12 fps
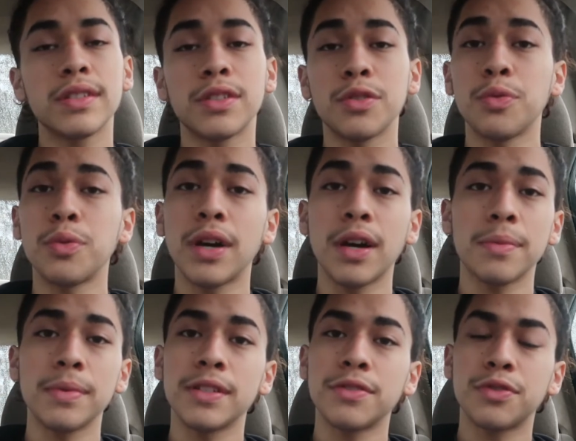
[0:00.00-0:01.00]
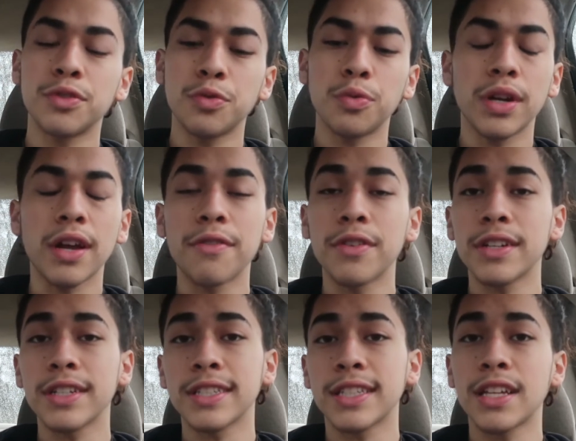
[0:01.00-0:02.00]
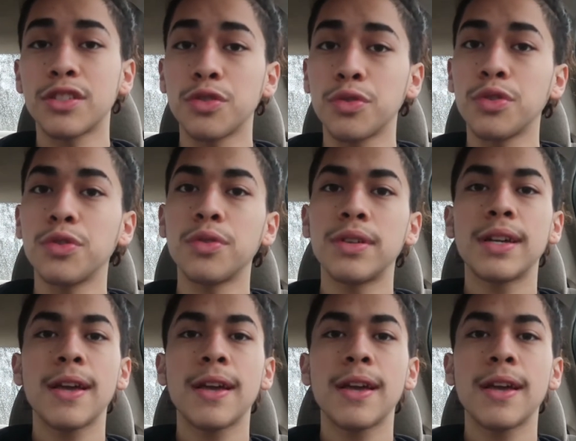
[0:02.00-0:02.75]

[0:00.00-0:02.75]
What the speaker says: Do well, bless you, whatever it is that you do.